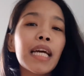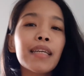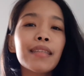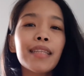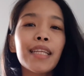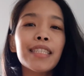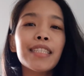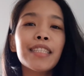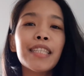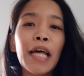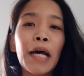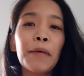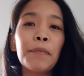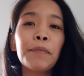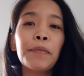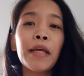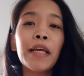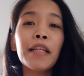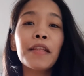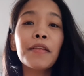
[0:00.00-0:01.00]
that's the
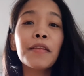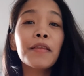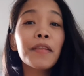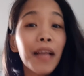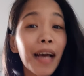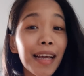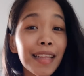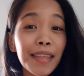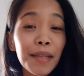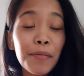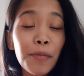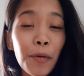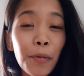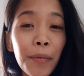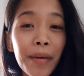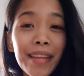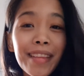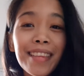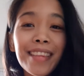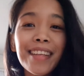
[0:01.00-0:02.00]
update at the
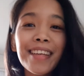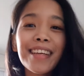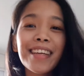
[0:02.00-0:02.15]
moment,